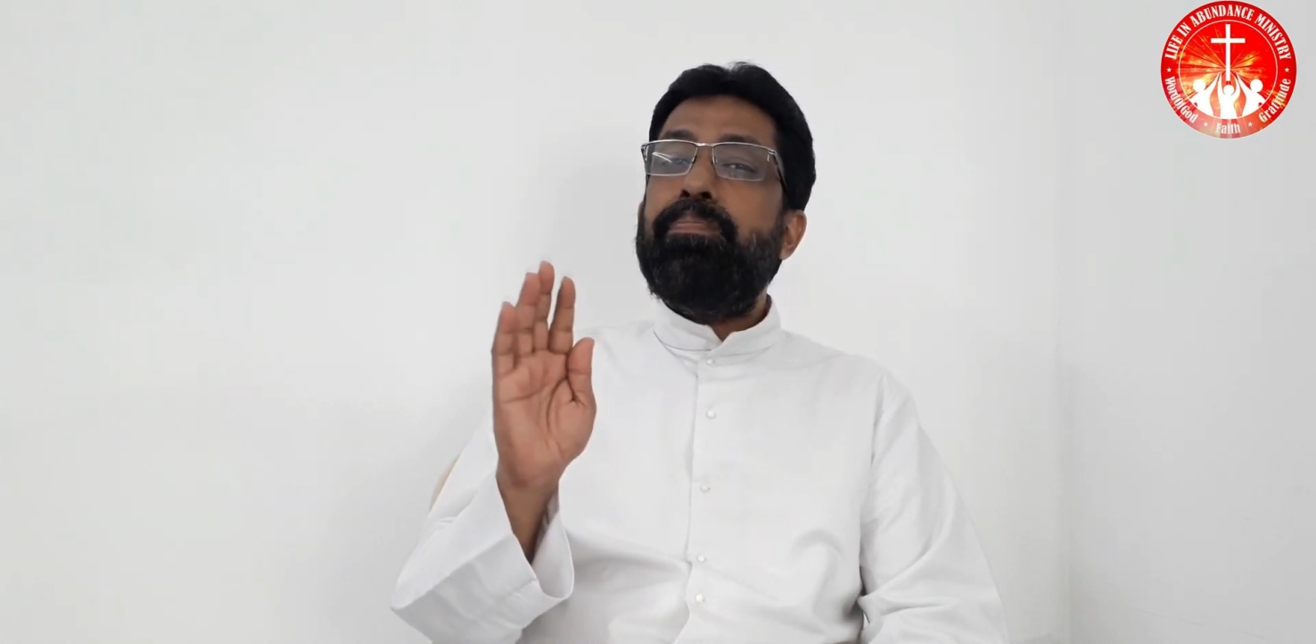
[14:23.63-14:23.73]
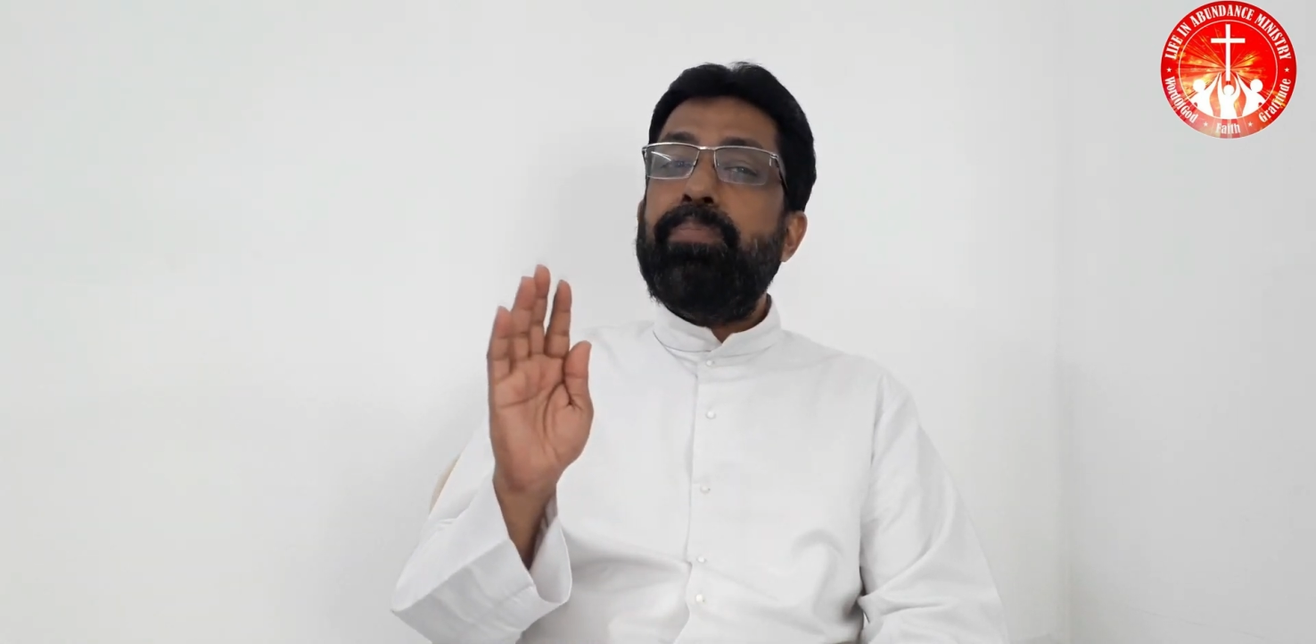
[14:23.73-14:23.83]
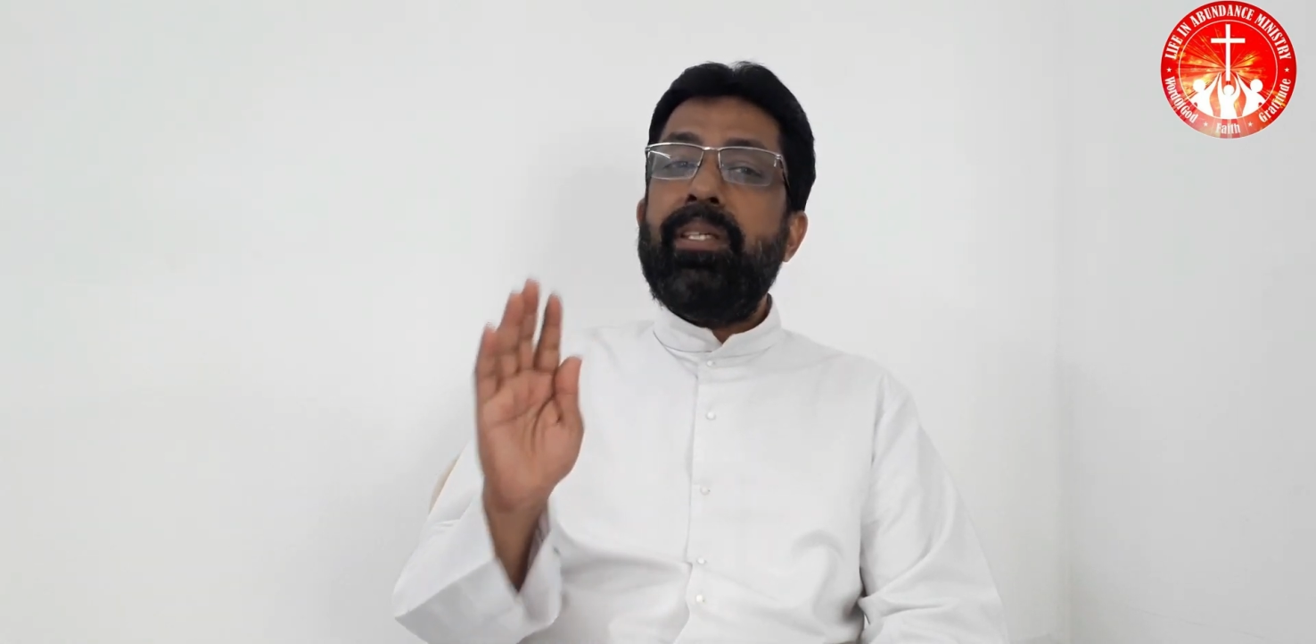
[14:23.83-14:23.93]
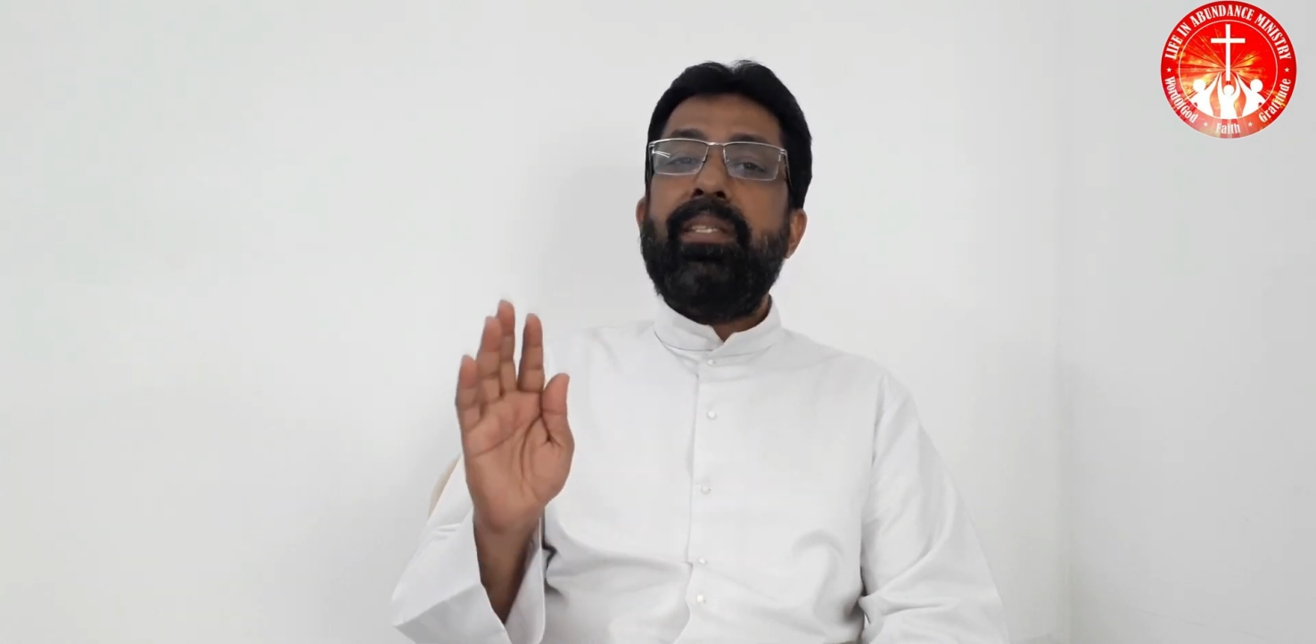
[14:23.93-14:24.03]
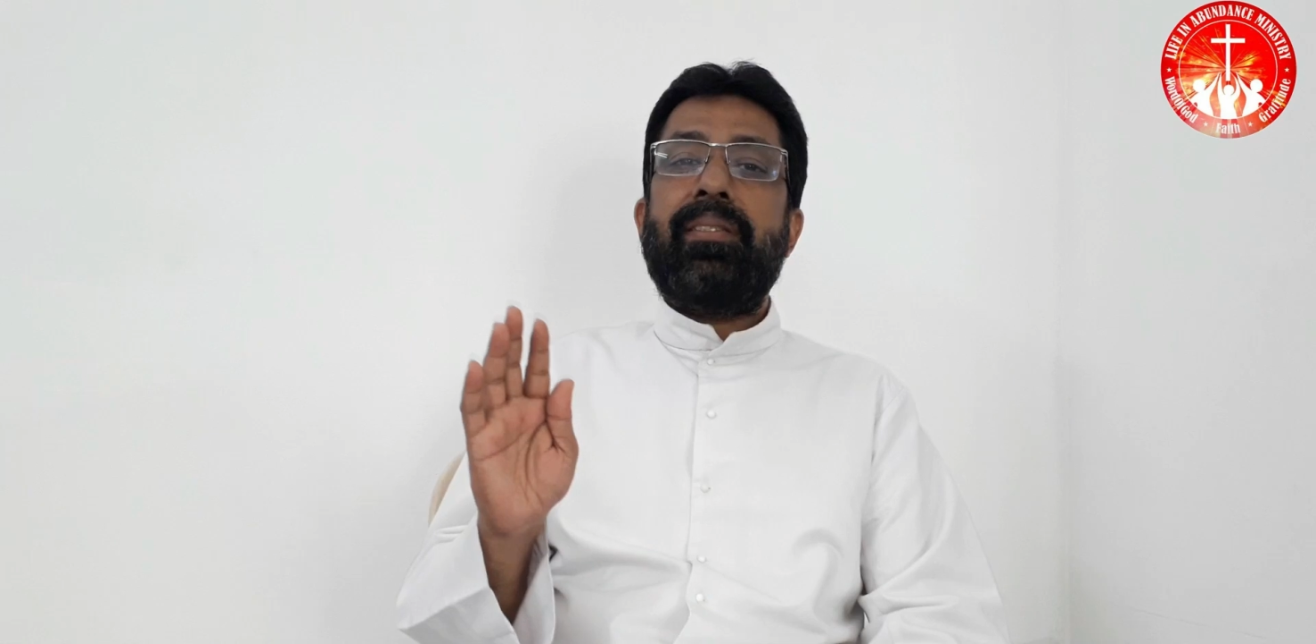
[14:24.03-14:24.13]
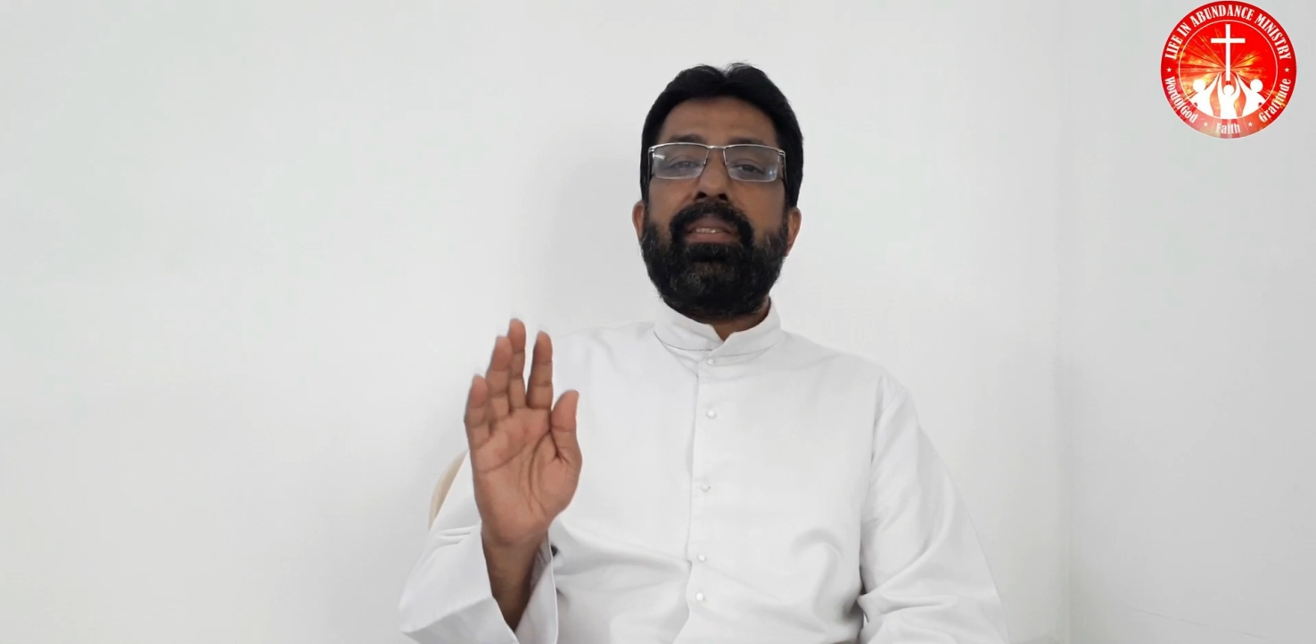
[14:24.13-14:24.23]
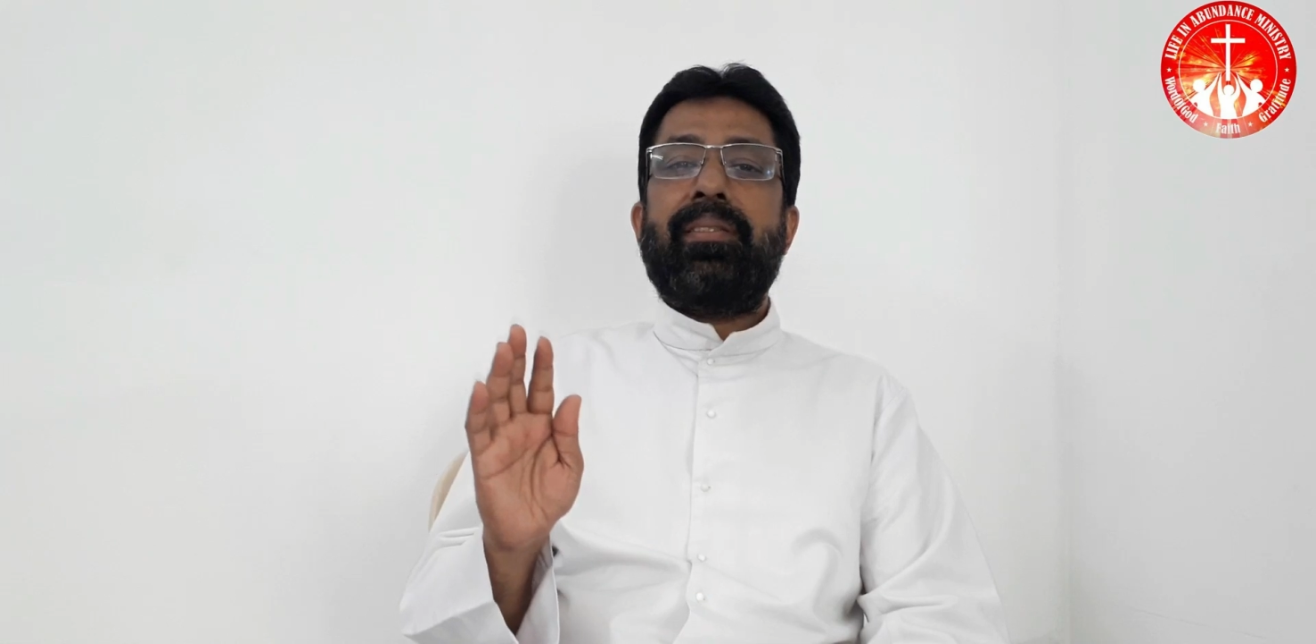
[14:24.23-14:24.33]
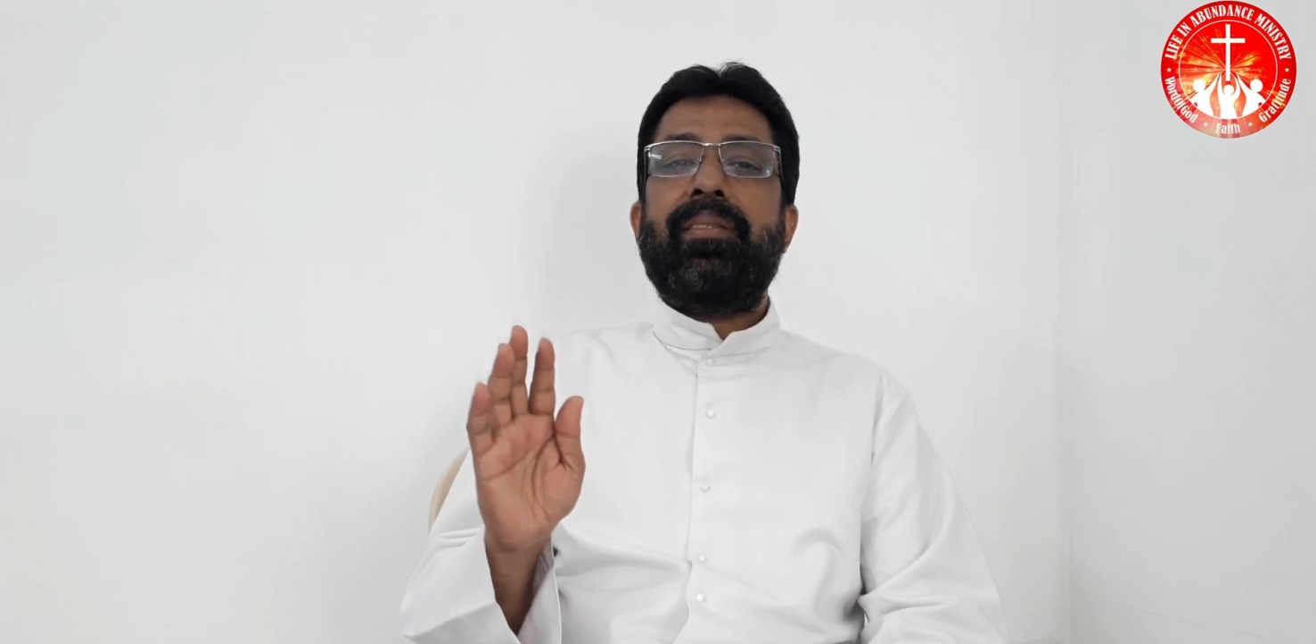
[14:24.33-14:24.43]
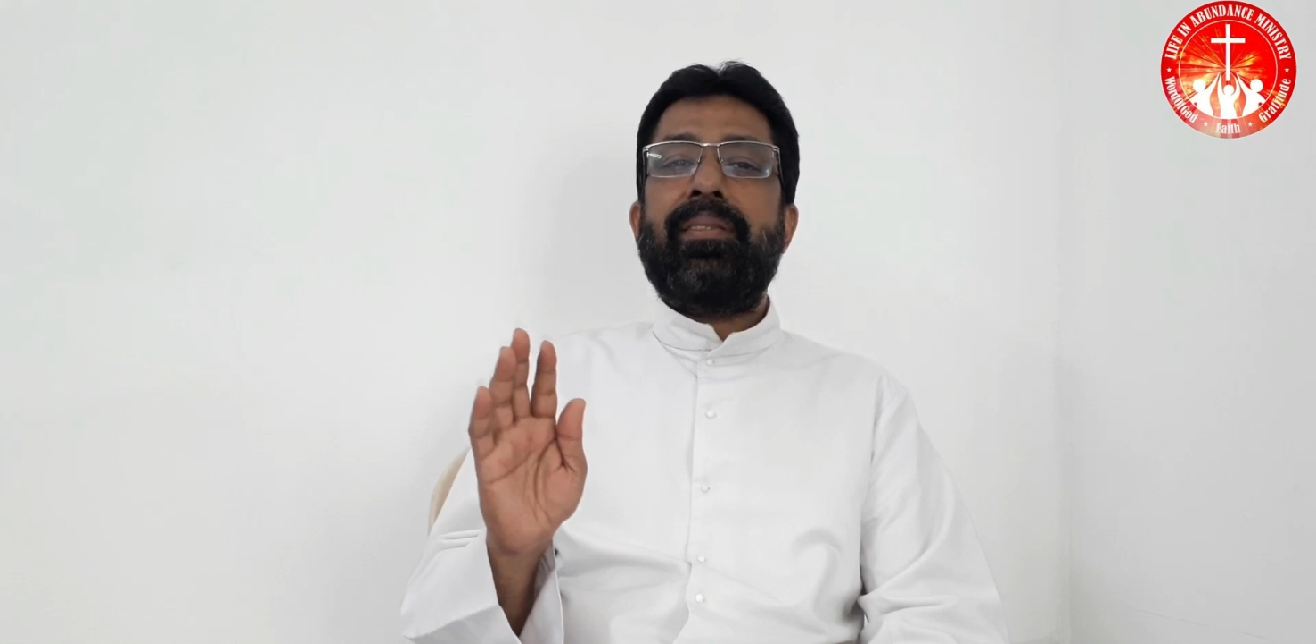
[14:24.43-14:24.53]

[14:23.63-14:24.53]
peace.